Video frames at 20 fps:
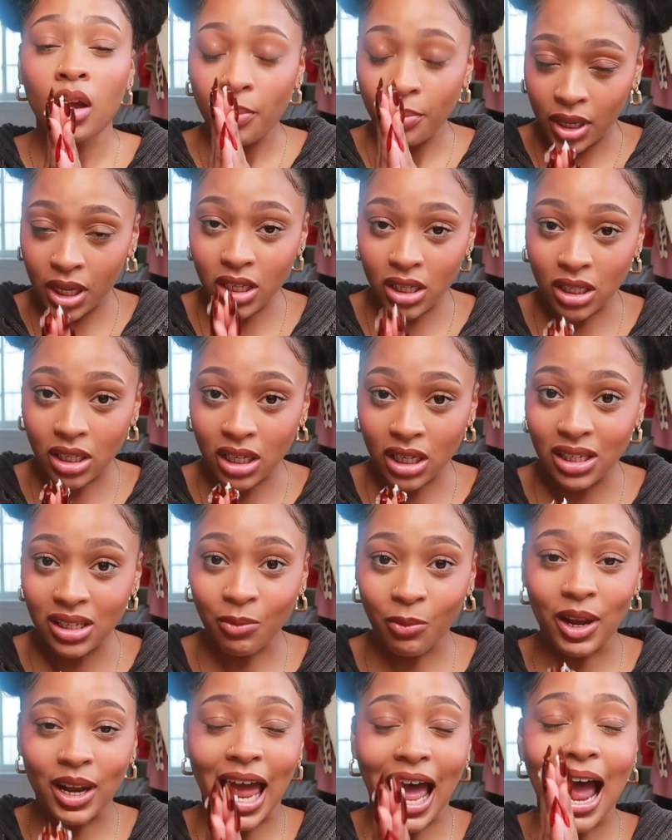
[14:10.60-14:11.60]
pieces,
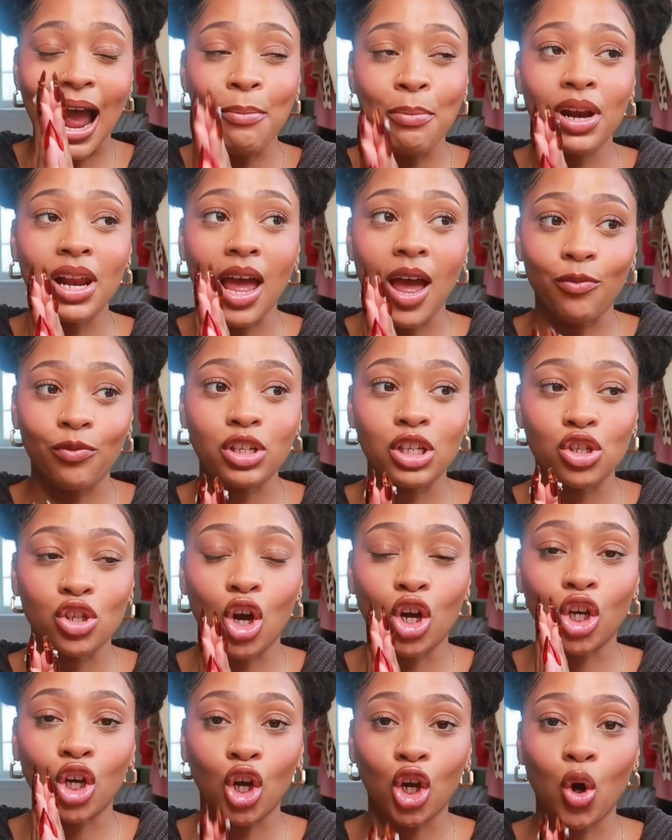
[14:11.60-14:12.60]
when I put an emphasis
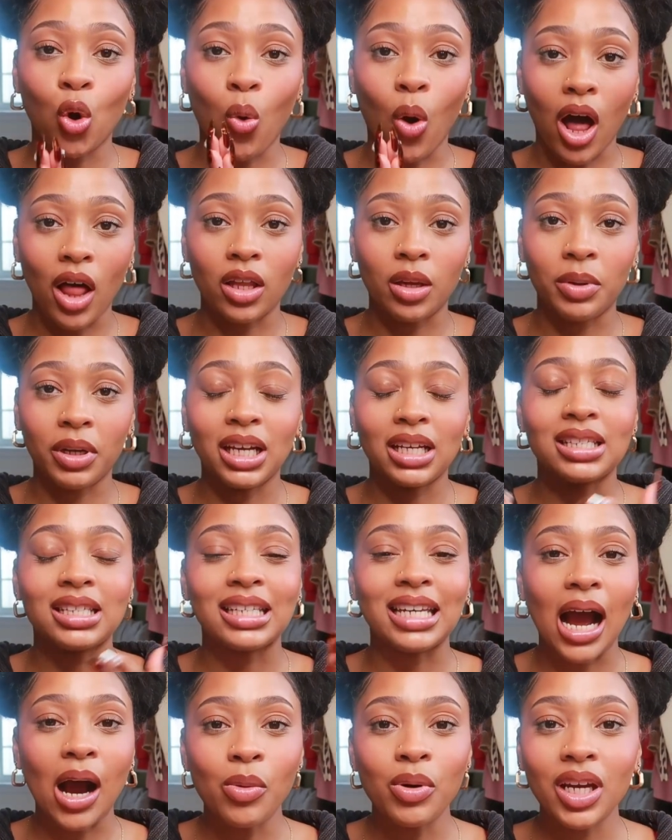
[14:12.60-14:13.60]
on good quality, because
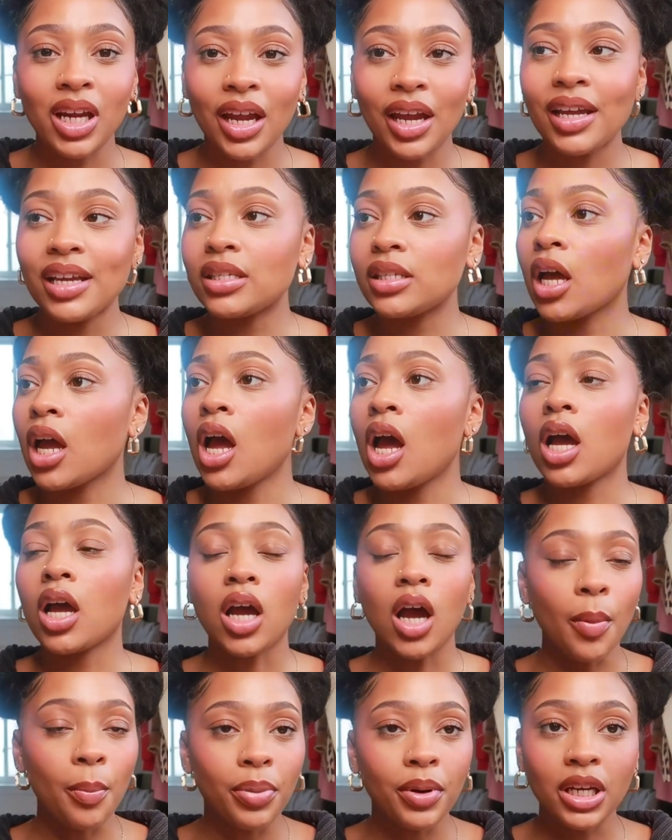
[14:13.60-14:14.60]
nowadays
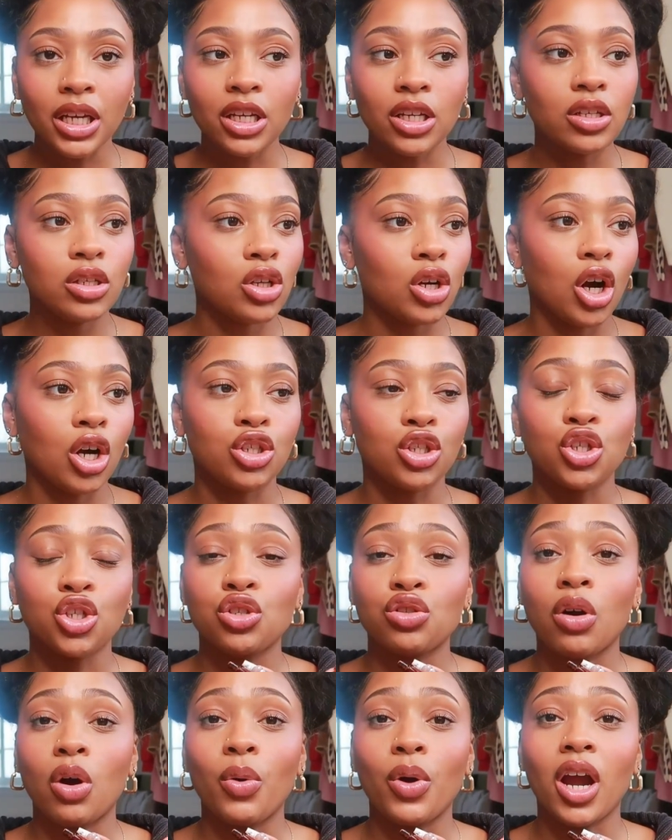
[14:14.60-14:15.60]
companies are
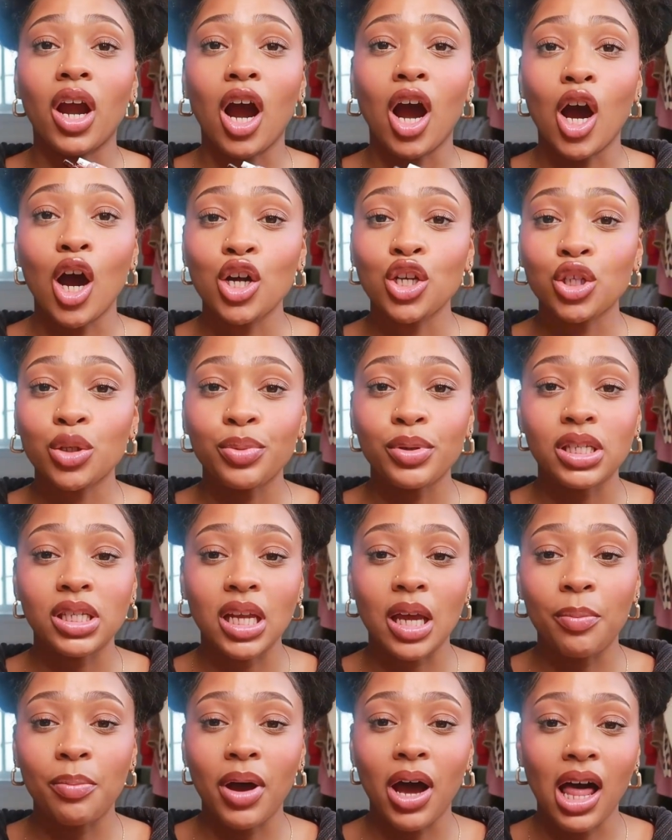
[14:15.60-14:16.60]
just throwing
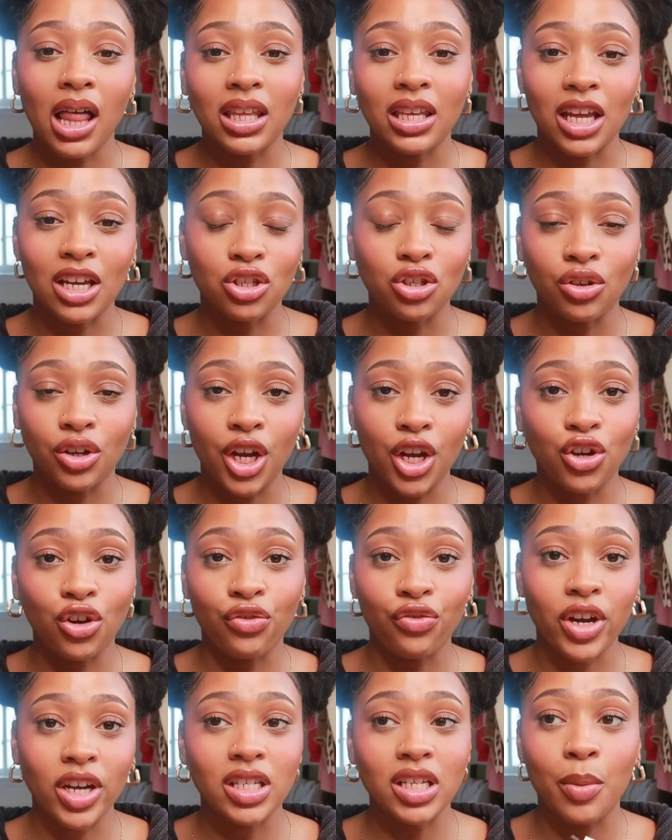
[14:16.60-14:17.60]
100% polyester in your
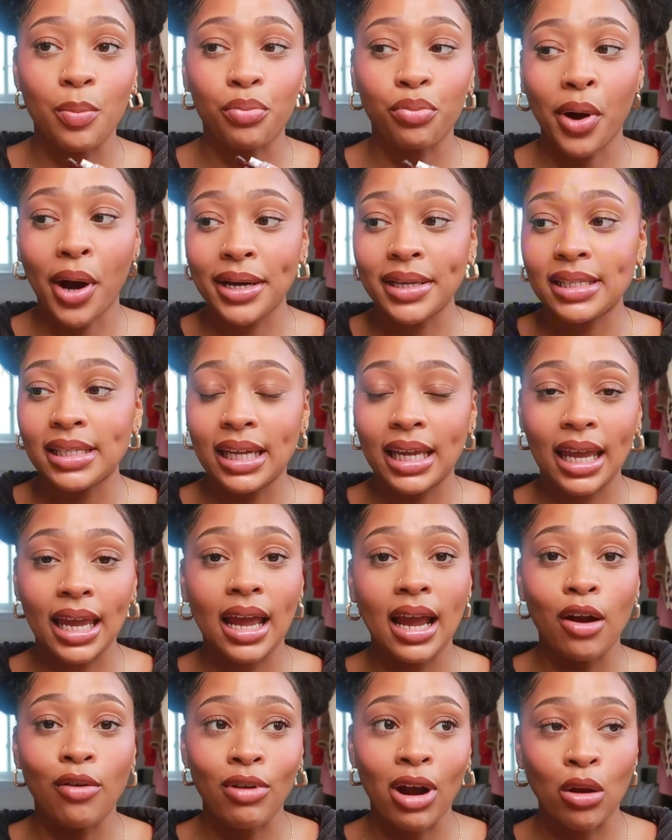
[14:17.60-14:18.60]
face and pricing
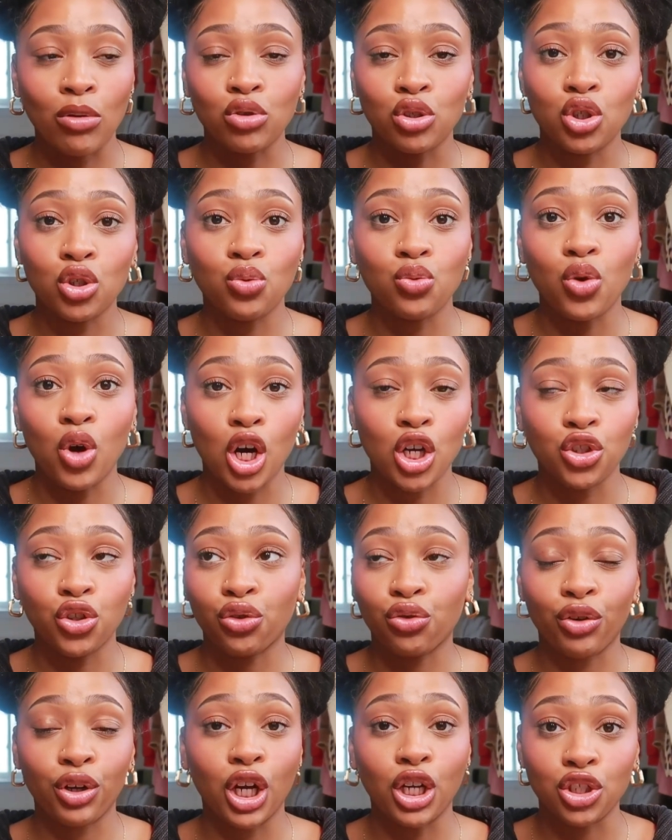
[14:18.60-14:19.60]
it around $200,
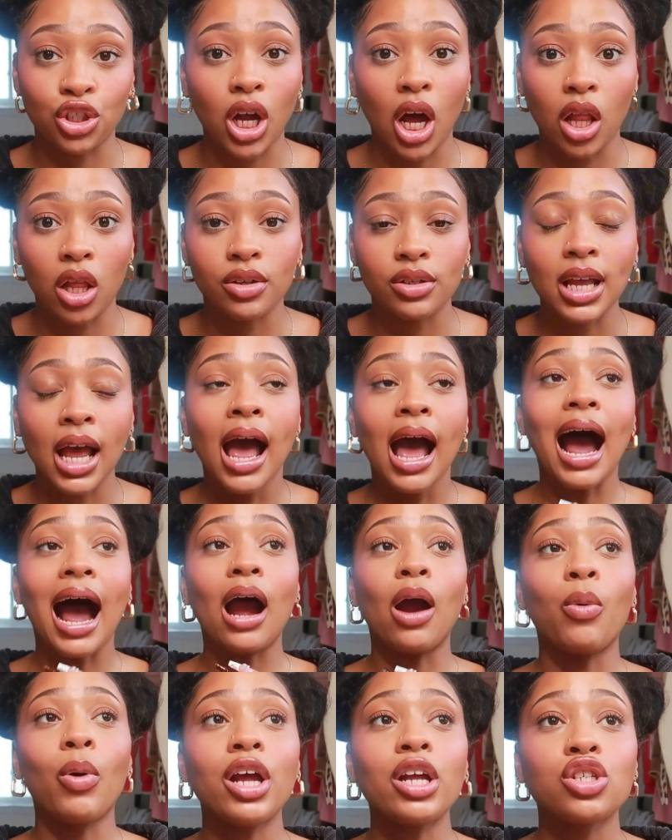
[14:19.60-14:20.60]
$300.
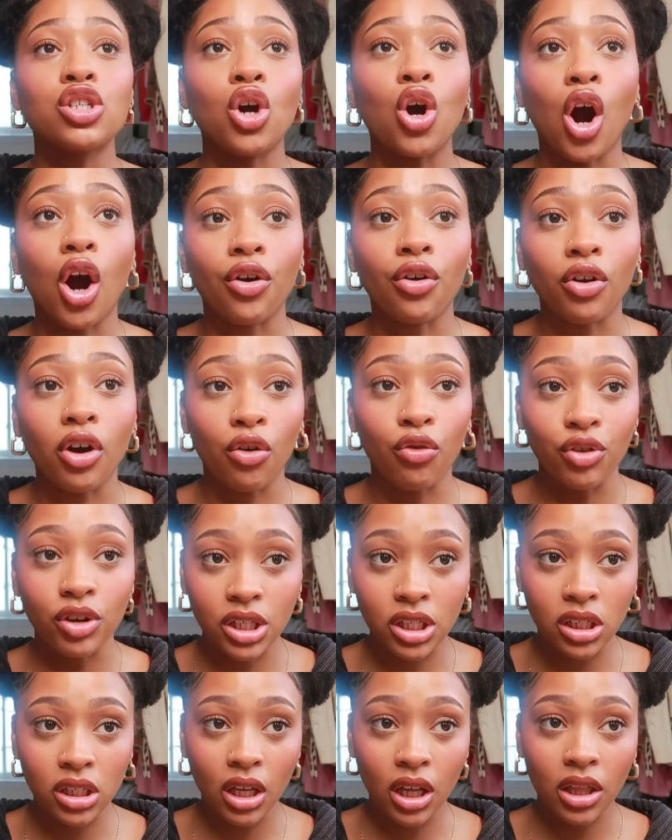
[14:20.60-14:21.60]
I went into
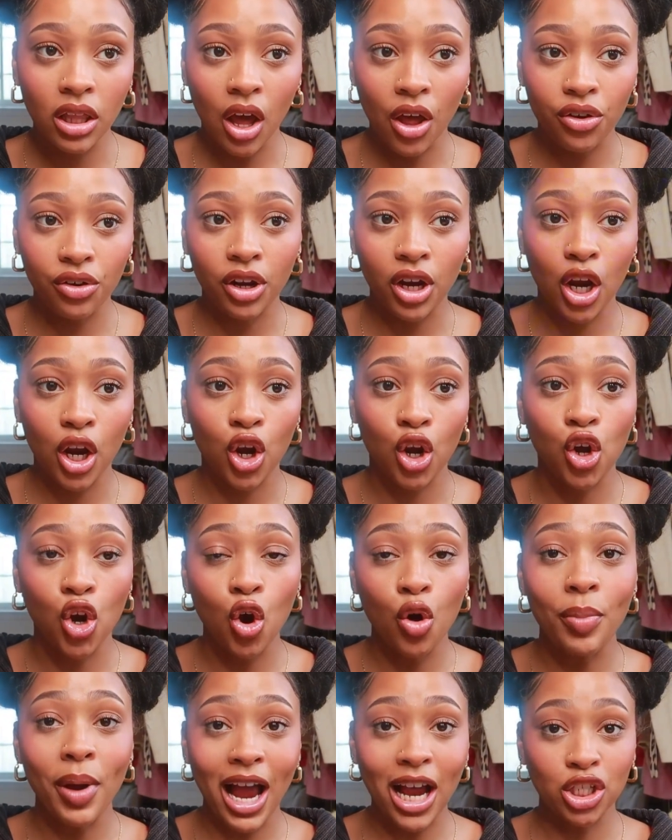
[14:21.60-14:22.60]
Aritzia the other day,
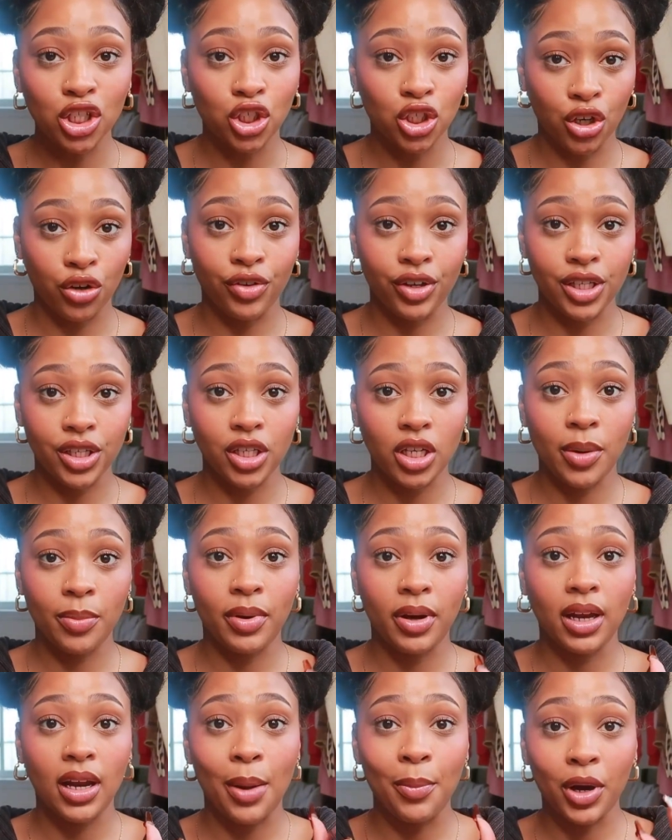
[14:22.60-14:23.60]
no bash to Aritzia,
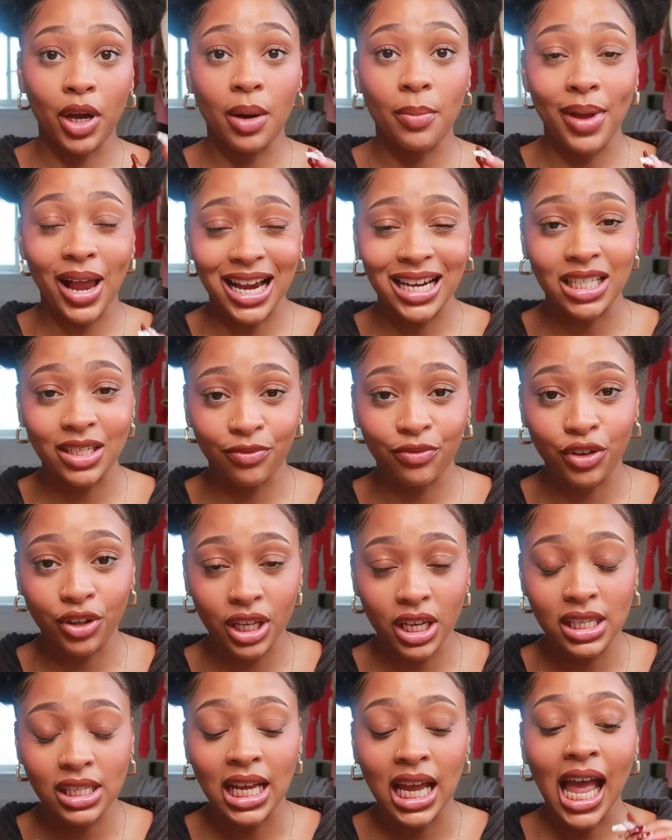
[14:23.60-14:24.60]
but I'm gonna bash them for
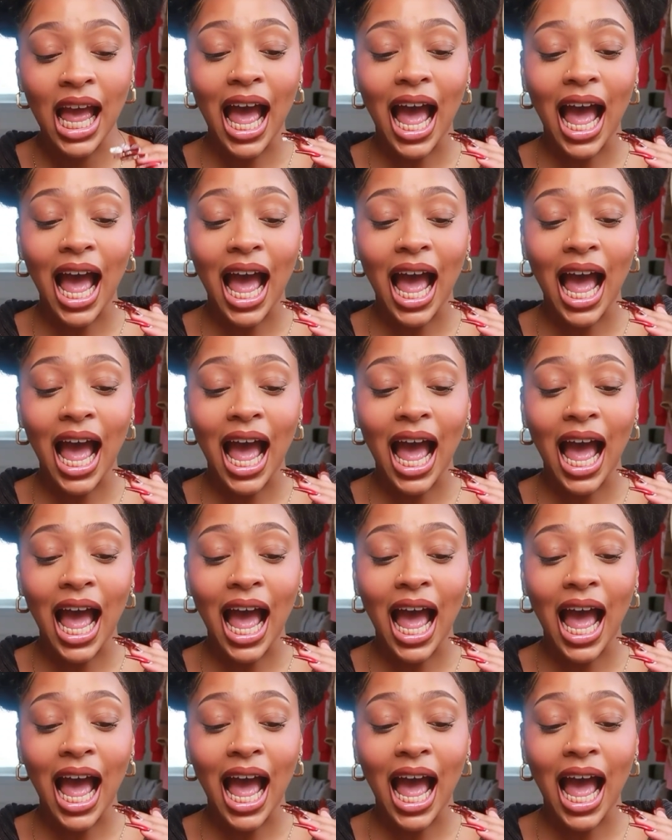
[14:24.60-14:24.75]
this.